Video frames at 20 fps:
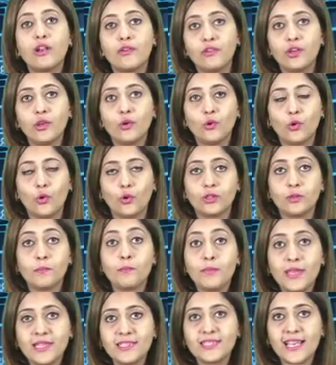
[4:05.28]
revenue growth
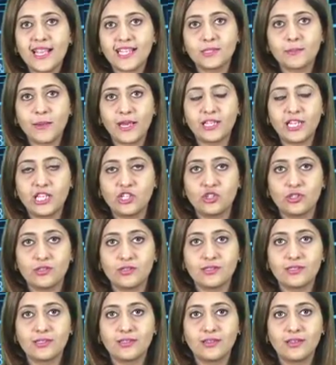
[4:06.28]
missed
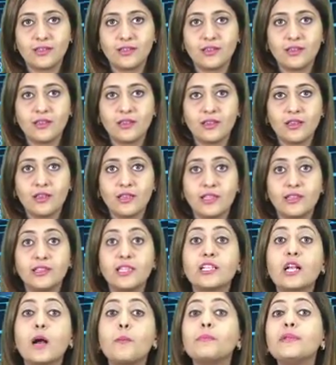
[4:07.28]
expectations. The
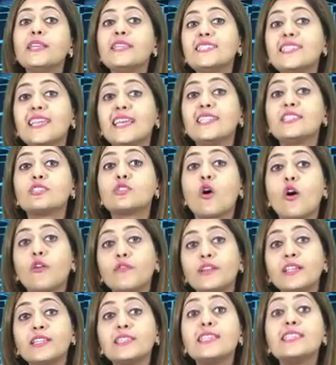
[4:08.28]
company said
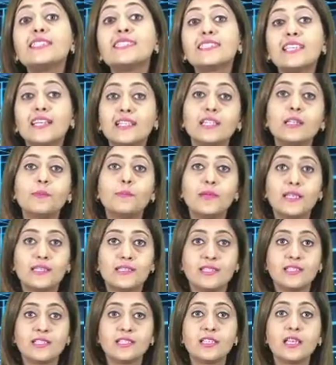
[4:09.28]
softness in certain
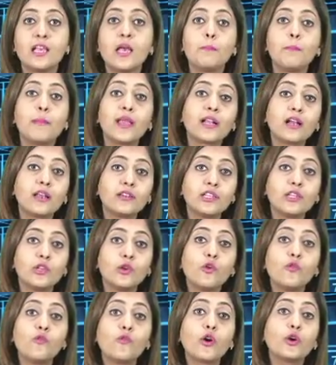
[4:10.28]
business may
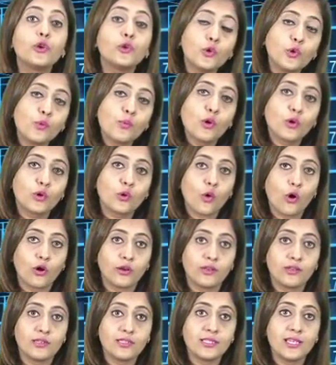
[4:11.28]
continue for 2 more
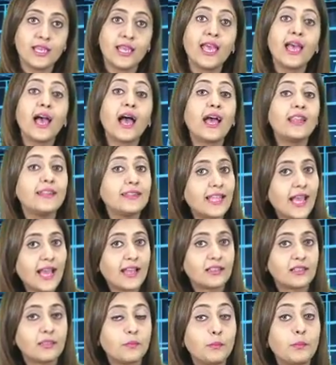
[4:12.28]
quarters and
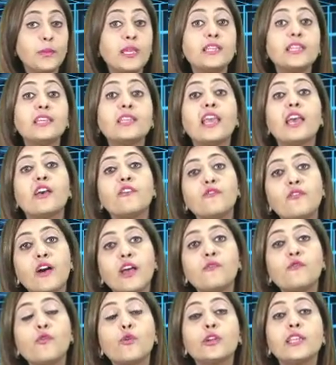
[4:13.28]
that meeting
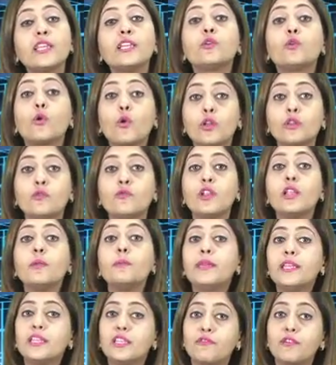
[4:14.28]
FY14 growth will
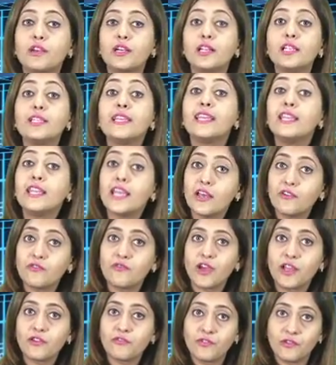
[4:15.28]
be difficult in
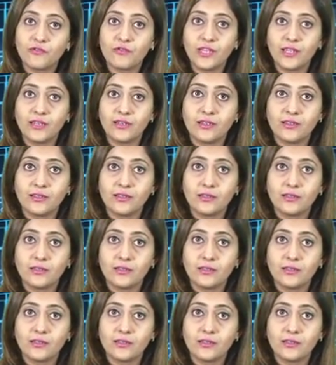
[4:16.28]
FY15.